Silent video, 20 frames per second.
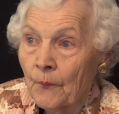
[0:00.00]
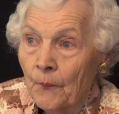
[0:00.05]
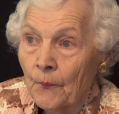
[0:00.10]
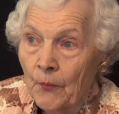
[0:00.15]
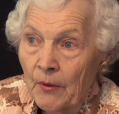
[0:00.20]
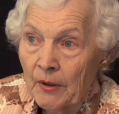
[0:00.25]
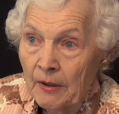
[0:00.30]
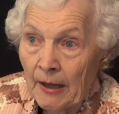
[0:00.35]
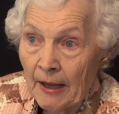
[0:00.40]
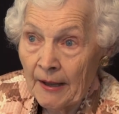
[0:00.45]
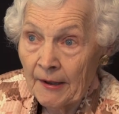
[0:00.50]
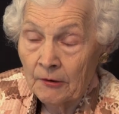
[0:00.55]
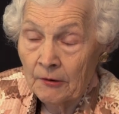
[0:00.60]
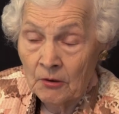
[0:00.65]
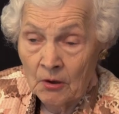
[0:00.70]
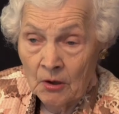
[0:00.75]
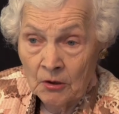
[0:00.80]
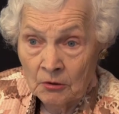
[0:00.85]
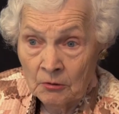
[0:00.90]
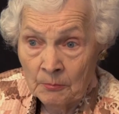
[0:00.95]
We had
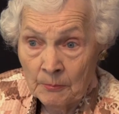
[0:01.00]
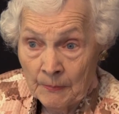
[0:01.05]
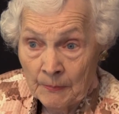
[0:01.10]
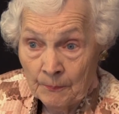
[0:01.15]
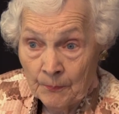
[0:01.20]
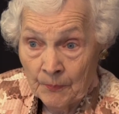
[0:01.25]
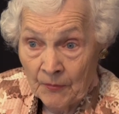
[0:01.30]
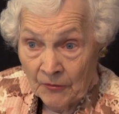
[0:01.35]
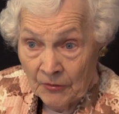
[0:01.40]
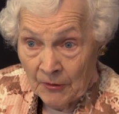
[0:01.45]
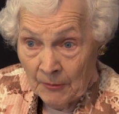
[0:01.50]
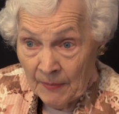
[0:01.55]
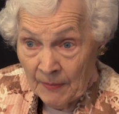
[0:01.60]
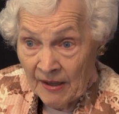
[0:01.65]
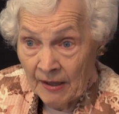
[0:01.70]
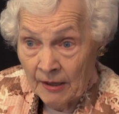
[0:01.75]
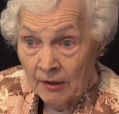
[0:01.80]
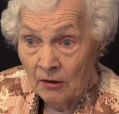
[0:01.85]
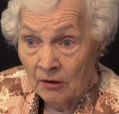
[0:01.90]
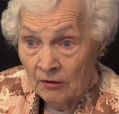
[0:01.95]
her on the
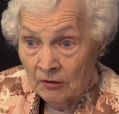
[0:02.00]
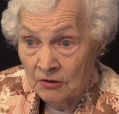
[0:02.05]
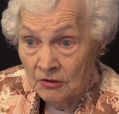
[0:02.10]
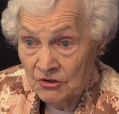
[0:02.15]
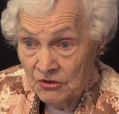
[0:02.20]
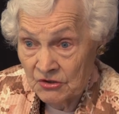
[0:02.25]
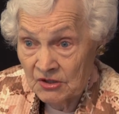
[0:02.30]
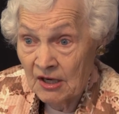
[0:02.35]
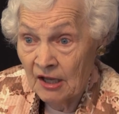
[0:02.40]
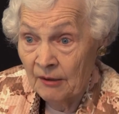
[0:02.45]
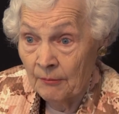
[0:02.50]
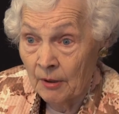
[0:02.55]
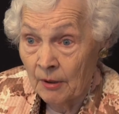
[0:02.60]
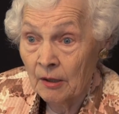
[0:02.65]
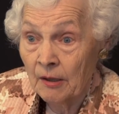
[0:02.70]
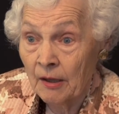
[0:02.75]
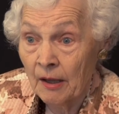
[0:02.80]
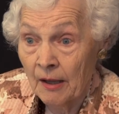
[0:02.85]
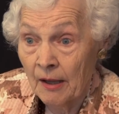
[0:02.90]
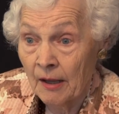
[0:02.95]
bed on her
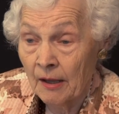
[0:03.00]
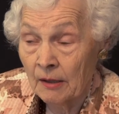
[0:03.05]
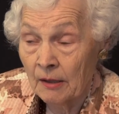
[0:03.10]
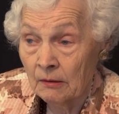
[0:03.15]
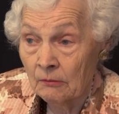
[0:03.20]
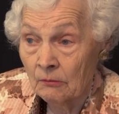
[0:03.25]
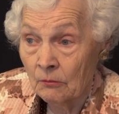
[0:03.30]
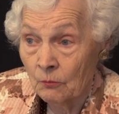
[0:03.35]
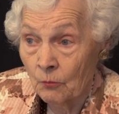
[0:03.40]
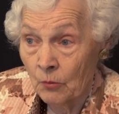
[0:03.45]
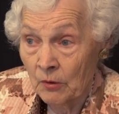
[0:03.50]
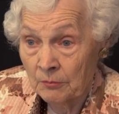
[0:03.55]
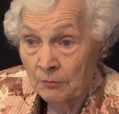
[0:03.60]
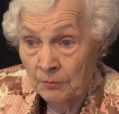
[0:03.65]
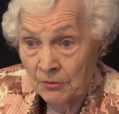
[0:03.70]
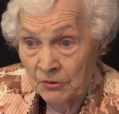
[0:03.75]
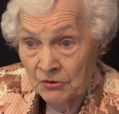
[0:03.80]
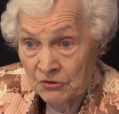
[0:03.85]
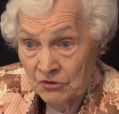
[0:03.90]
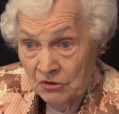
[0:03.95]
stomach, and one
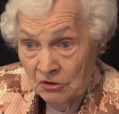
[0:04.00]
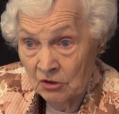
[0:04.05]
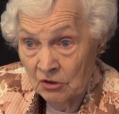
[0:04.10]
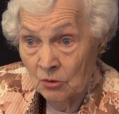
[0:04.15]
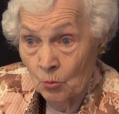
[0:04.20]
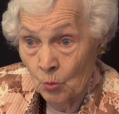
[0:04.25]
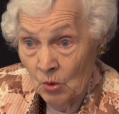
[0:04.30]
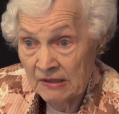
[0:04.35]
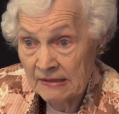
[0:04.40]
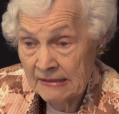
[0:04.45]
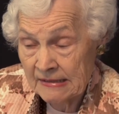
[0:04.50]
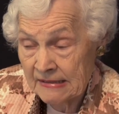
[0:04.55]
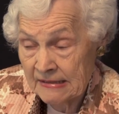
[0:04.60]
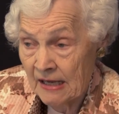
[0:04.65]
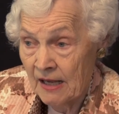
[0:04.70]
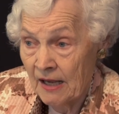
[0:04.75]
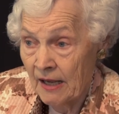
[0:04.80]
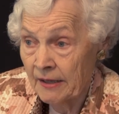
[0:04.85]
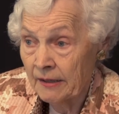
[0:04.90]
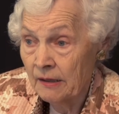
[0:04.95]
person on one
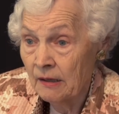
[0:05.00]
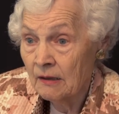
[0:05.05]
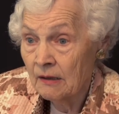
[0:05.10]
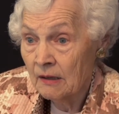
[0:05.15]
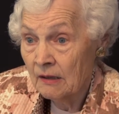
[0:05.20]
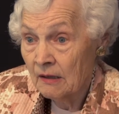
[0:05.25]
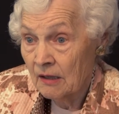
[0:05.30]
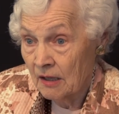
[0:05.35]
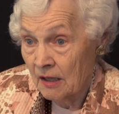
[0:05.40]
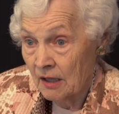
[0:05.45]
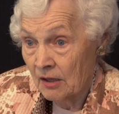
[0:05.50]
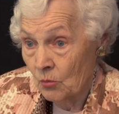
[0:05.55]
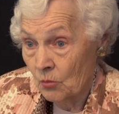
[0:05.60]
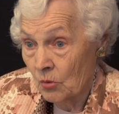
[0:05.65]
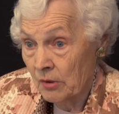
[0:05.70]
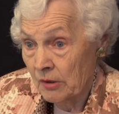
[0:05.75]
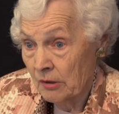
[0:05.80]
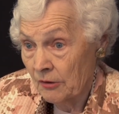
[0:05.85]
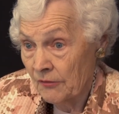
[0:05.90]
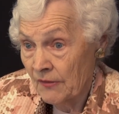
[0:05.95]
side and
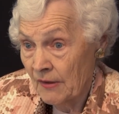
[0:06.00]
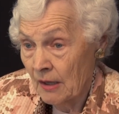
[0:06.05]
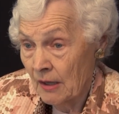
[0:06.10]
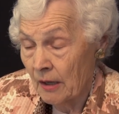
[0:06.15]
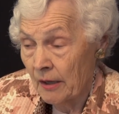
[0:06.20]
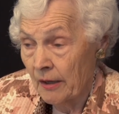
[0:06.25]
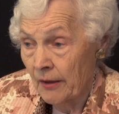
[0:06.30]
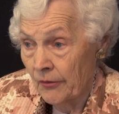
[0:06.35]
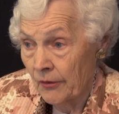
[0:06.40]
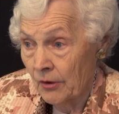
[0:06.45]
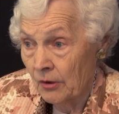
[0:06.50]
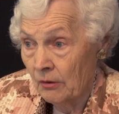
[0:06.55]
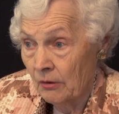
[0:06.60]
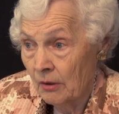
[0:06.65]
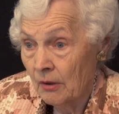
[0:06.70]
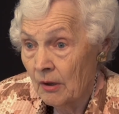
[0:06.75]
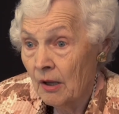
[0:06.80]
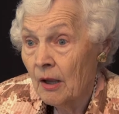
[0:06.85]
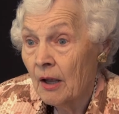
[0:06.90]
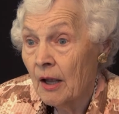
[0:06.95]
one on the other,
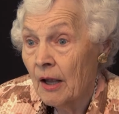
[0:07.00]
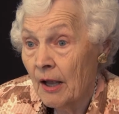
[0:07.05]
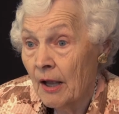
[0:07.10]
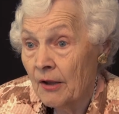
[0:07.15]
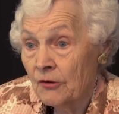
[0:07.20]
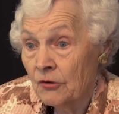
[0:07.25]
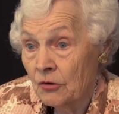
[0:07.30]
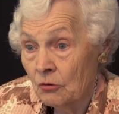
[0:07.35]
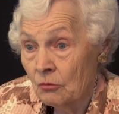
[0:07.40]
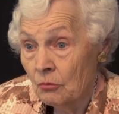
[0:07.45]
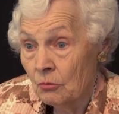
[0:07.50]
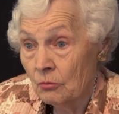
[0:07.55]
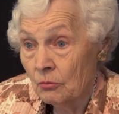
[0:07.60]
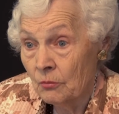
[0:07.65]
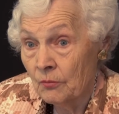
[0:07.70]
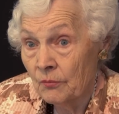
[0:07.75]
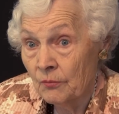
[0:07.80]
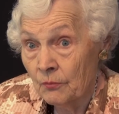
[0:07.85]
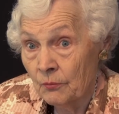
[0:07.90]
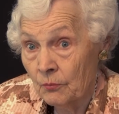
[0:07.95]
and you
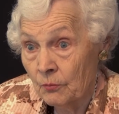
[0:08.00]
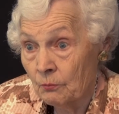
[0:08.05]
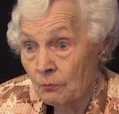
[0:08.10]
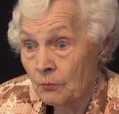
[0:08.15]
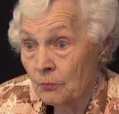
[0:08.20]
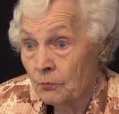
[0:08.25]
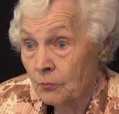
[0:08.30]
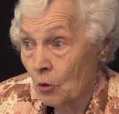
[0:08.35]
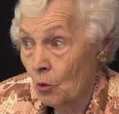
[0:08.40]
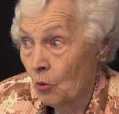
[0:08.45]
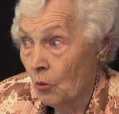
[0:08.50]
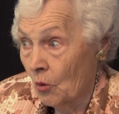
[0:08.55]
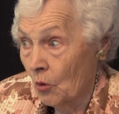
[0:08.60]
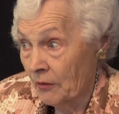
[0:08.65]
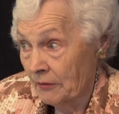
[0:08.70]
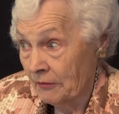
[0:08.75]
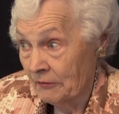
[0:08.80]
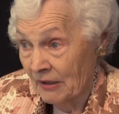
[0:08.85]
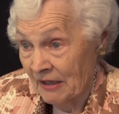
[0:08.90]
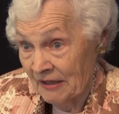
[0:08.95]

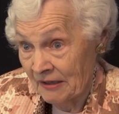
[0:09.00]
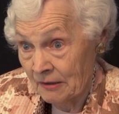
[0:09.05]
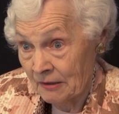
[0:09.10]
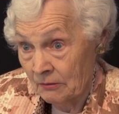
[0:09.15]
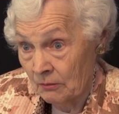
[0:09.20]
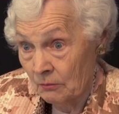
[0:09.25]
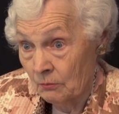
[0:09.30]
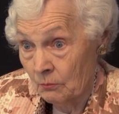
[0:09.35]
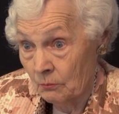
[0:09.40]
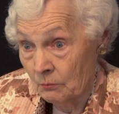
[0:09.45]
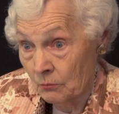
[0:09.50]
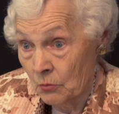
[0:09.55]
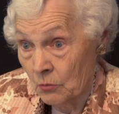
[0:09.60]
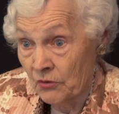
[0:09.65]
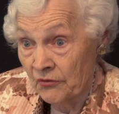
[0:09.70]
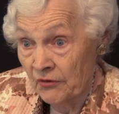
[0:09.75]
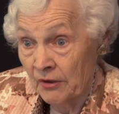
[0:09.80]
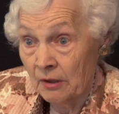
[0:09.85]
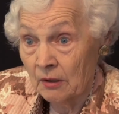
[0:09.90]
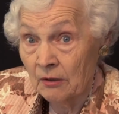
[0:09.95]
coordinate
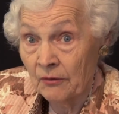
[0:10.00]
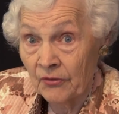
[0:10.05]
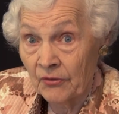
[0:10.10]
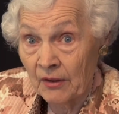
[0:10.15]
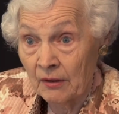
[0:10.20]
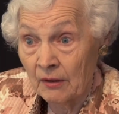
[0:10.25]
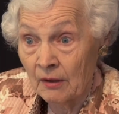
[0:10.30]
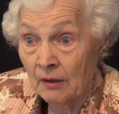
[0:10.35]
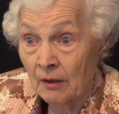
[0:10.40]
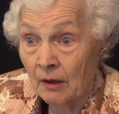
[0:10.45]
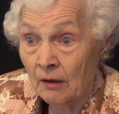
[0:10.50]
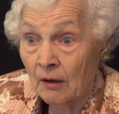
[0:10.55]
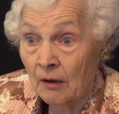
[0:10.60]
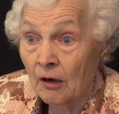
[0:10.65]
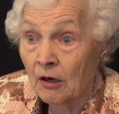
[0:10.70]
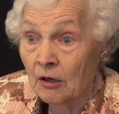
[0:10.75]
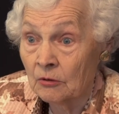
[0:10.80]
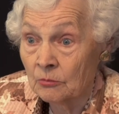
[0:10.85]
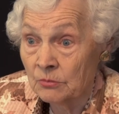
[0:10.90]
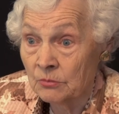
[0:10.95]
moving the
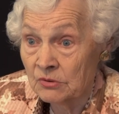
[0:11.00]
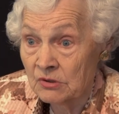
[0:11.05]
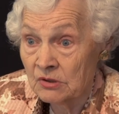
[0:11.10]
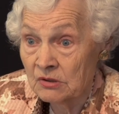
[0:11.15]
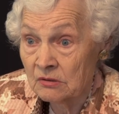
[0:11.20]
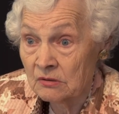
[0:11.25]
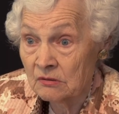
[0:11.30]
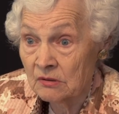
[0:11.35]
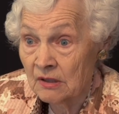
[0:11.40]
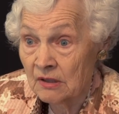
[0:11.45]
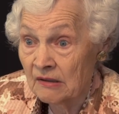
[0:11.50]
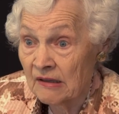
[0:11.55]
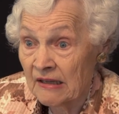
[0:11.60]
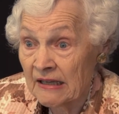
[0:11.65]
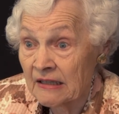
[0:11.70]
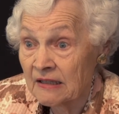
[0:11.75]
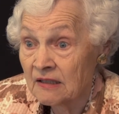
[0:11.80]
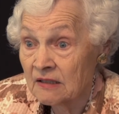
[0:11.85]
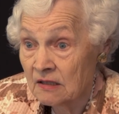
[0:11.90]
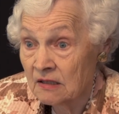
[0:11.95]
arms and
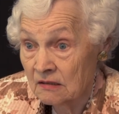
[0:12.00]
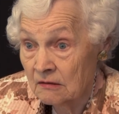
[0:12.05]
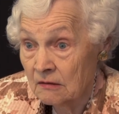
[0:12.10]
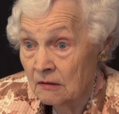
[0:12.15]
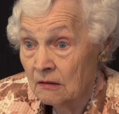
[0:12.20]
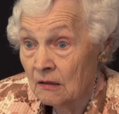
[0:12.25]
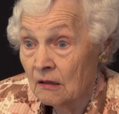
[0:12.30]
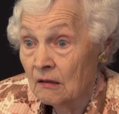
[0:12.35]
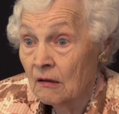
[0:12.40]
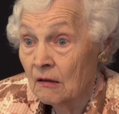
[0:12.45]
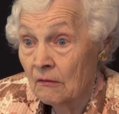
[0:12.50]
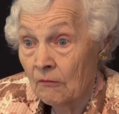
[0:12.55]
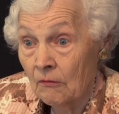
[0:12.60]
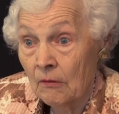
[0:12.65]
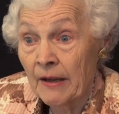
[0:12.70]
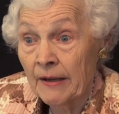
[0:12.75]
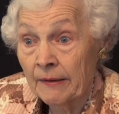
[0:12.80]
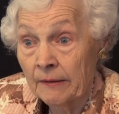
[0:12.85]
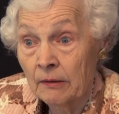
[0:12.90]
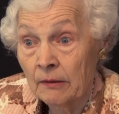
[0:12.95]
legs
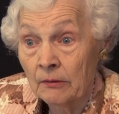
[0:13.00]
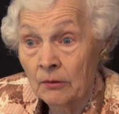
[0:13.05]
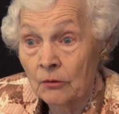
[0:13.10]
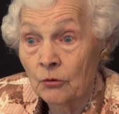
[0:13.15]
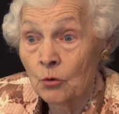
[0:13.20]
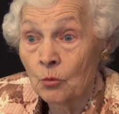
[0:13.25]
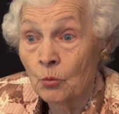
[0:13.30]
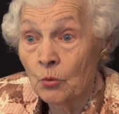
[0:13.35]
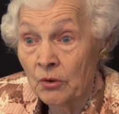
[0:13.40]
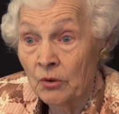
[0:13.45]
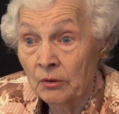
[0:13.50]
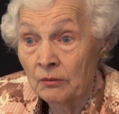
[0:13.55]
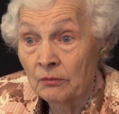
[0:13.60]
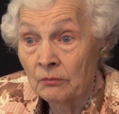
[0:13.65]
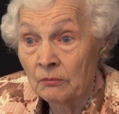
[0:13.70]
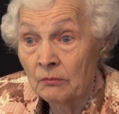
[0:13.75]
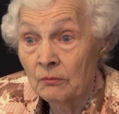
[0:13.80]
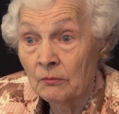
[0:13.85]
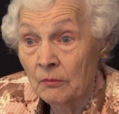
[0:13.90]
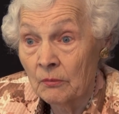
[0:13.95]
like you would
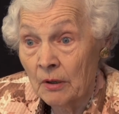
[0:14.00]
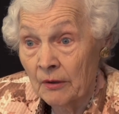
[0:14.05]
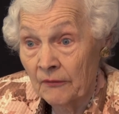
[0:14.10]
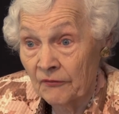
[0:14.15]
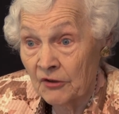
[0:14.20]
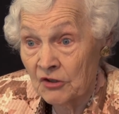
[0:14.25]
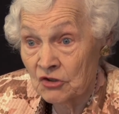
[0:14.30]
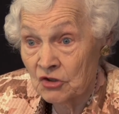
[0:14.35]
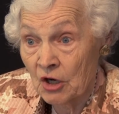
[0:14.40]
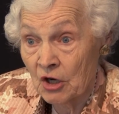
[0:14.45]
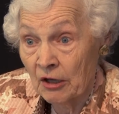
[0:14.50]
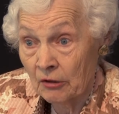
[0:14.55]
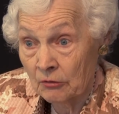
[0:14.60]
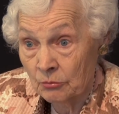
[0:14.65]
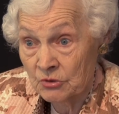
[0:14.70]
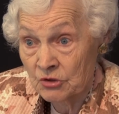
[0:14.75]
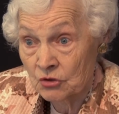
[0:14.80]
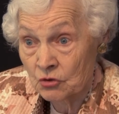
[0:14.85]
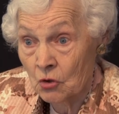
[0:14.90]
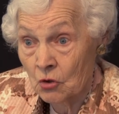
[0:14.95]
if the child
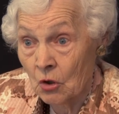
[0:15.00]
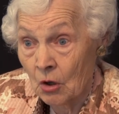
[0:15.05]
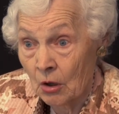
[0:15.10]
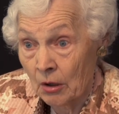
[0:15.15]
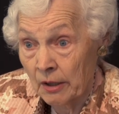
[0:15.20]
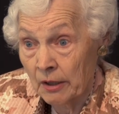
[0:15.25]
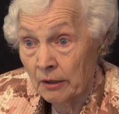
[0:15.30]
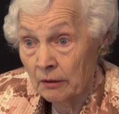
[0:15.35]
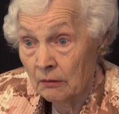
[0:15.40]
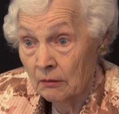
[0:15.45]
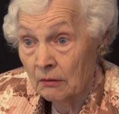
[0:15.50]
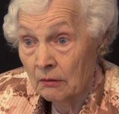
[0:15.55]
was crawling.